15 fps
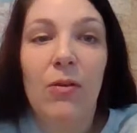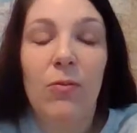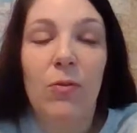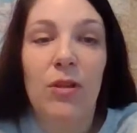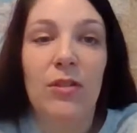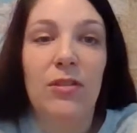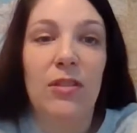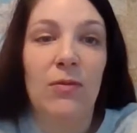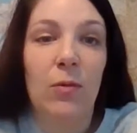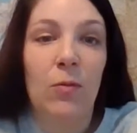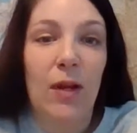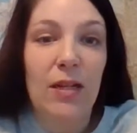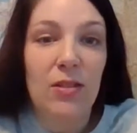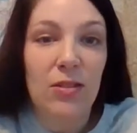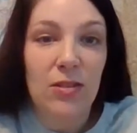for the civil
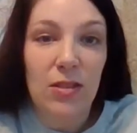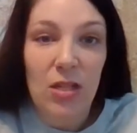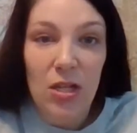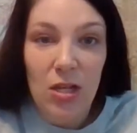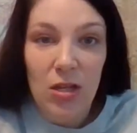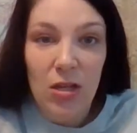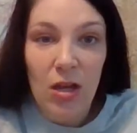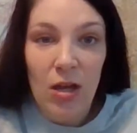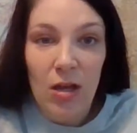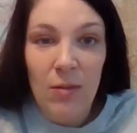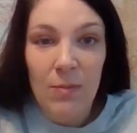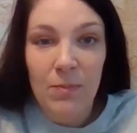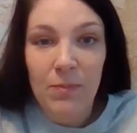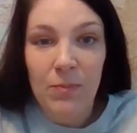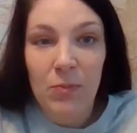rights
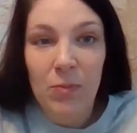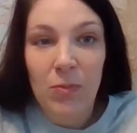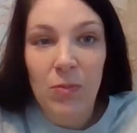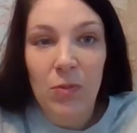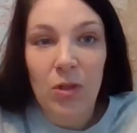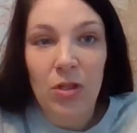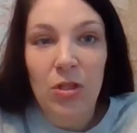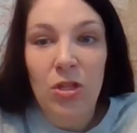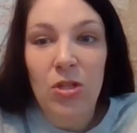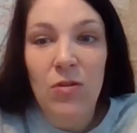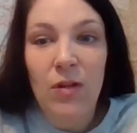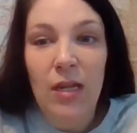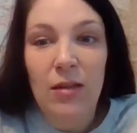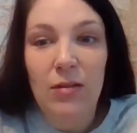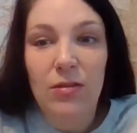
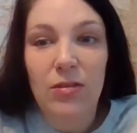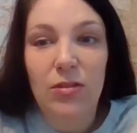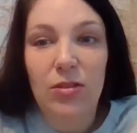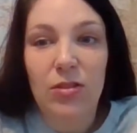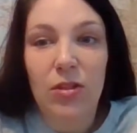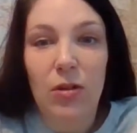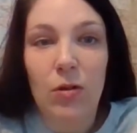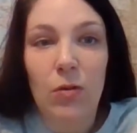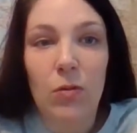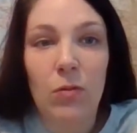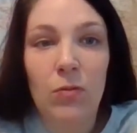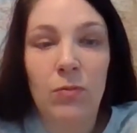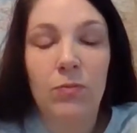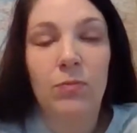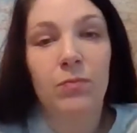unit.
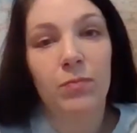So